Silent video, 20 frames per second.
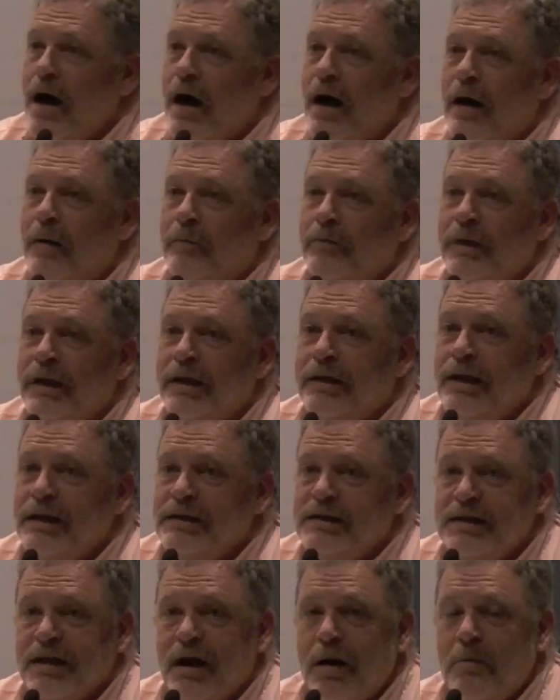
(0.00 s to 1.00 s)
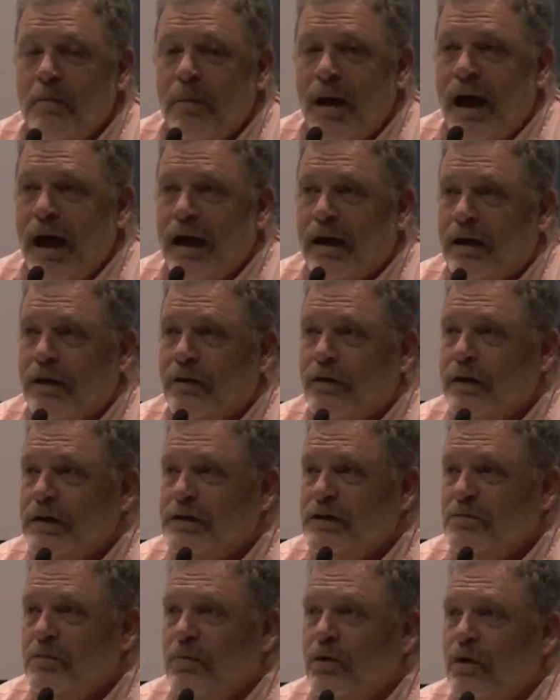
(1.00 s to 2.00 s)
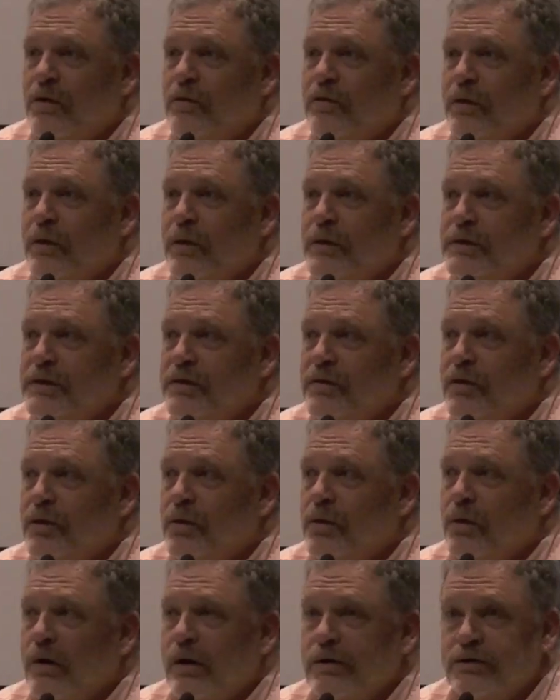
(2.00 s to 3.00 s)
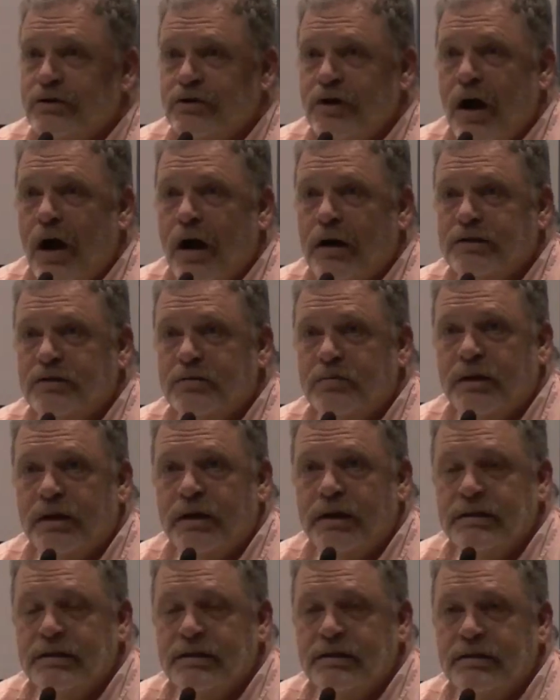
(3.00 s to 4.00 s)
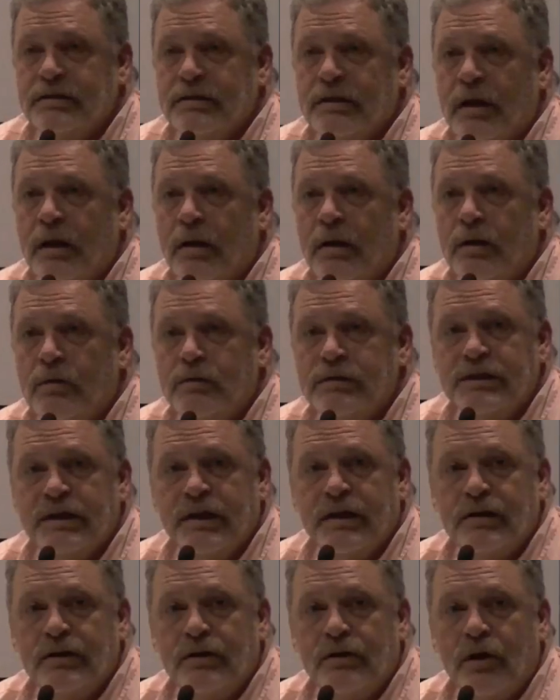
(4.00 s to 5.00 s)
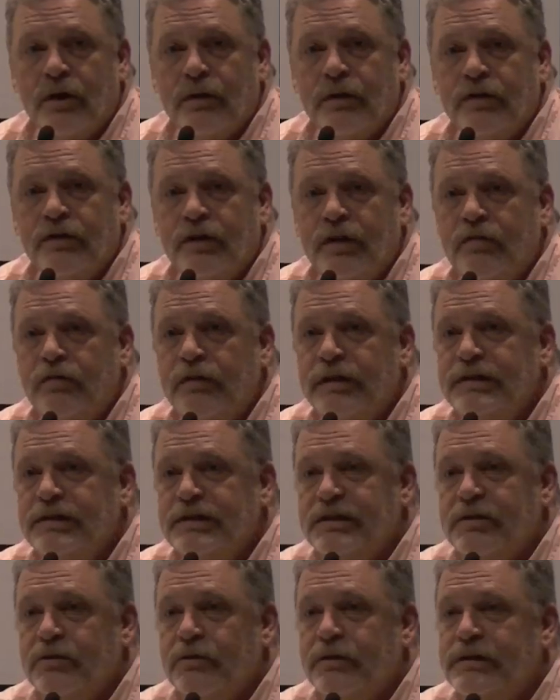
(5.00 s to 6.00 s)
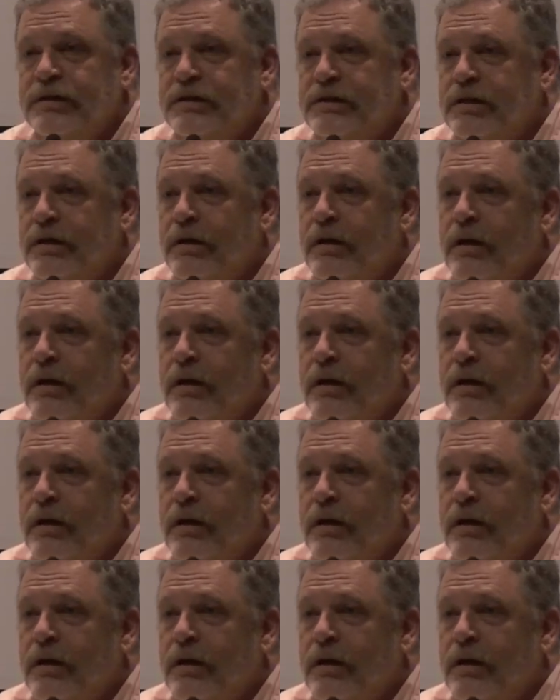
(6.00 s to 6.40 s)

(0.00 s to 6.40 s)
Um, he does come back in this book. For those of you who are shocked because uh, he was killed on the T V series.